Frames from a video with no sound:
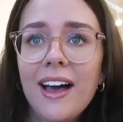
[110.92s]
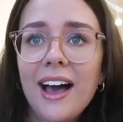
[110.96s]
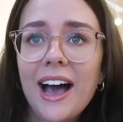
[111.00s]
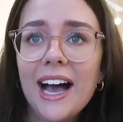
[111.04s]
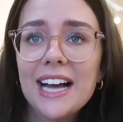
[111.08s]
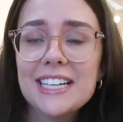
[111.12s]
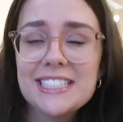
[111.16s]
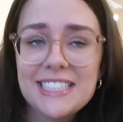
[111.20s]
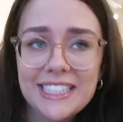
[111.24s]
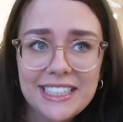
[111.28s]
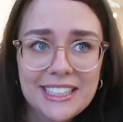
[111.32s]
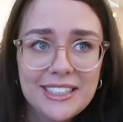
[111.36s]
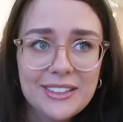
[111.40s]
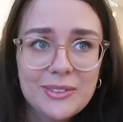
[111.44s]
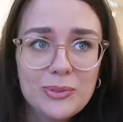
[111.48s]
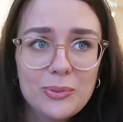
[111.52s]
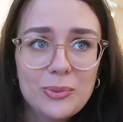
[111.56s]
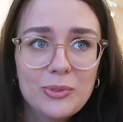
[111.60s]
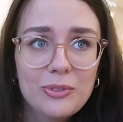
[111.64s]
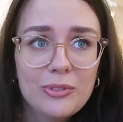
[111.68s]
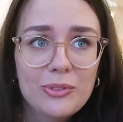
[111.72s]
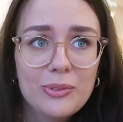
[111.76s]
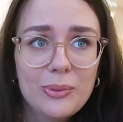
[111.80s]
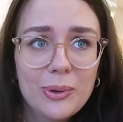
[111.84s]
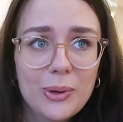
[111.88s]
I did
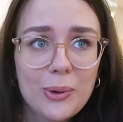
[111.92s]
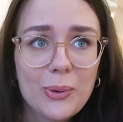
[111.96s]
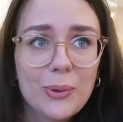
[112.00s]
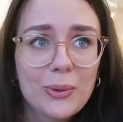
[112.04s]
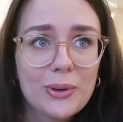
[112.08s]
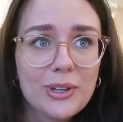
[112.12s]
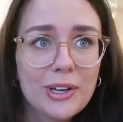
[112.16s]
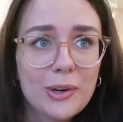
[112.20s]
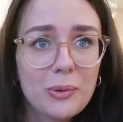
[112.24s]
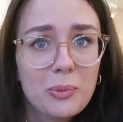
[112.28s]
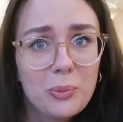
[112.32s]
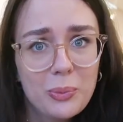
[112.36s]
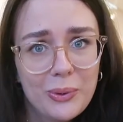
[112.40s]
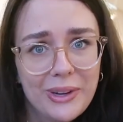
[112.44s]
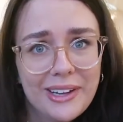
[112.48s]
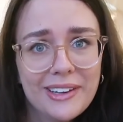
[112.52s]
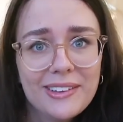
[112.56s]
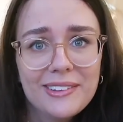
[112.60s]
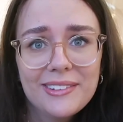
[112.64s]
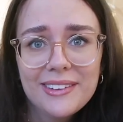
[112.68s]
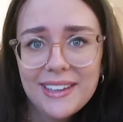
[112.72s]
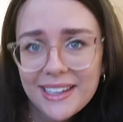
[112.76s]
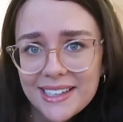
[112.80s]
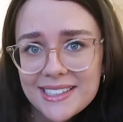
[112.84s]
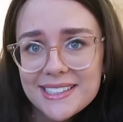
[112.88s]
record a
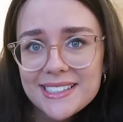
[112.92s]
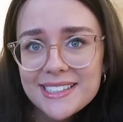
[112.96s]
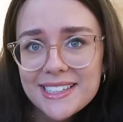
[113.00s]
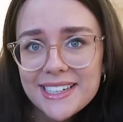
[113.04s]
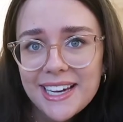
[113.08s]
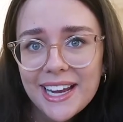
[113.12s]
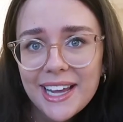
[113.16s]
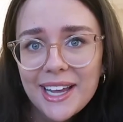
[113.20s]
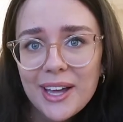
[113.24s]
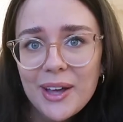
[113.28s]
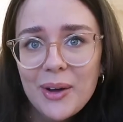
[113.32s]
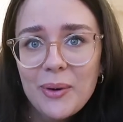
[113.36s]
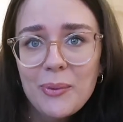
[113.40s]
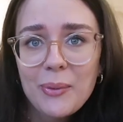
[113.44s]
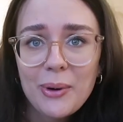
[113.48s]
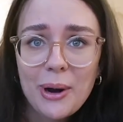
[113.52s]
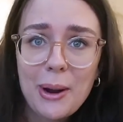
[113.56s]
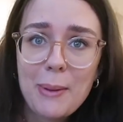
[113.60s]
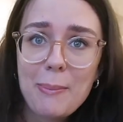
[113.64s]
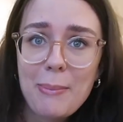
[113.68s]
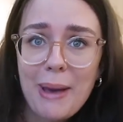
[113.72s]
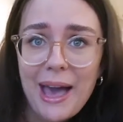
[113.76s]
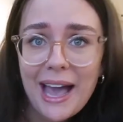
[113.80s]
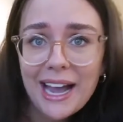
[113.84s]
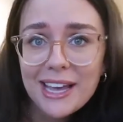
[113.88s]
reel yesterday where
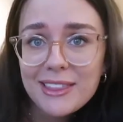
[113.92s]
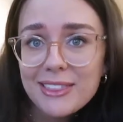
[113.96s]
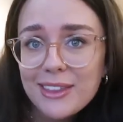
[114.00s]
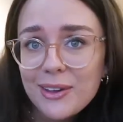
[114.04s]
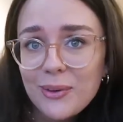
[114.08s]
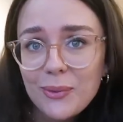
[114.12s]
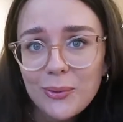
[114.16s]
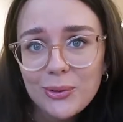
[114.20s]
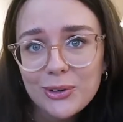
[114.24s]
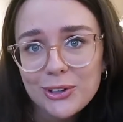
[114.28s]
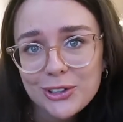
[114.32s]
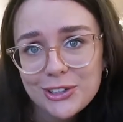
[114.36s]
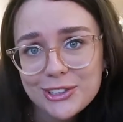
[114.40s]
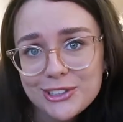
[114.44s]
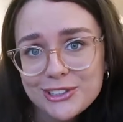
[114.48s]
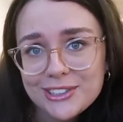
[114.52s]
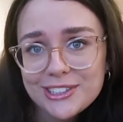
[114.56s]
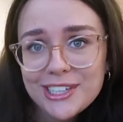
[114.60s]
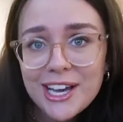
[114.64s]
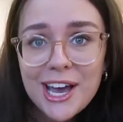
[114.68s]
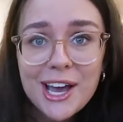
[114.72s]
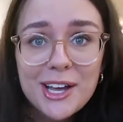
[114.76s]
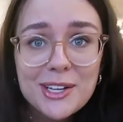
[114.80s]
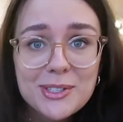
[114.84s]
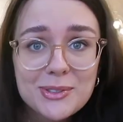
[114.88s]
I packed the orders,
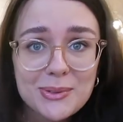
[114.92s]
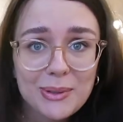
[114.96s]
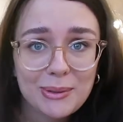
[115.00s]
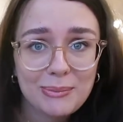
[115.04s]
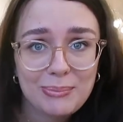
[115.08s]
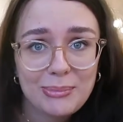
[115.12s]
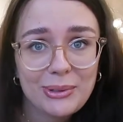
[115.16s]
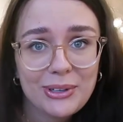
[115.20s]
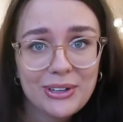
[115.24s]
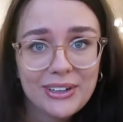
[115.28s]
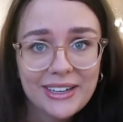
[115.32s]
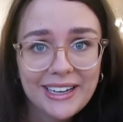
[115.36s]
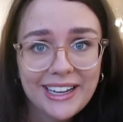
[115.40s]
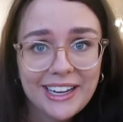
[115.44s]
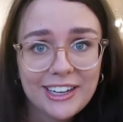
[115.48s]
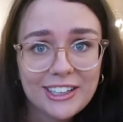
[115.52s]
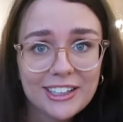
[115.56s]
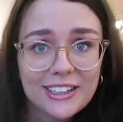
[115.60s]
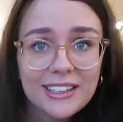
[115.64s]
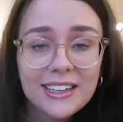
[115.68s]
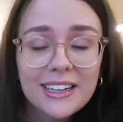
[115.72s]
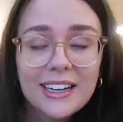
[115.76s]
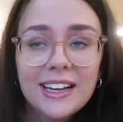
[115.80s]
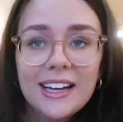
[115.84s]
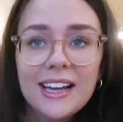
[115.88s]
so I'll put it
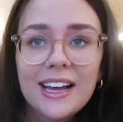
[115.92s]
here.